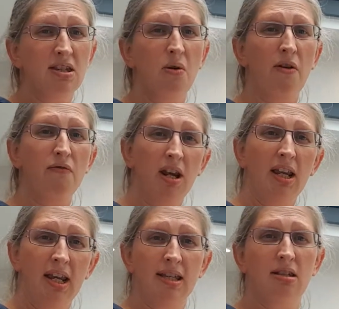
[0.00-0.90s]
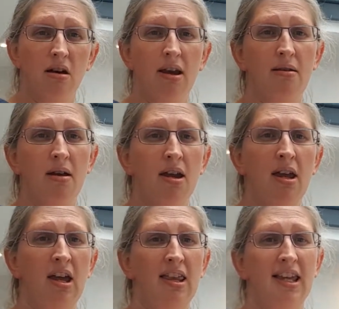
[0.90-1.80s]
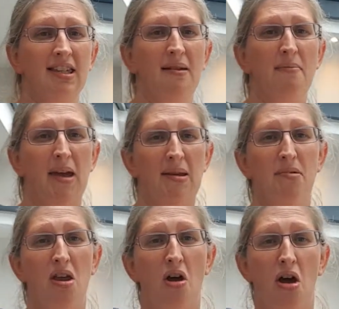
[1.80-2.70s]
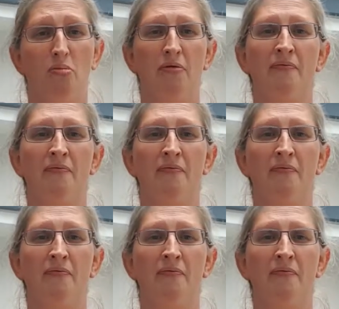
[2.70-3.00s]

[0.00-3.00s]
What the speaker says: so I really need to tighten this baby up.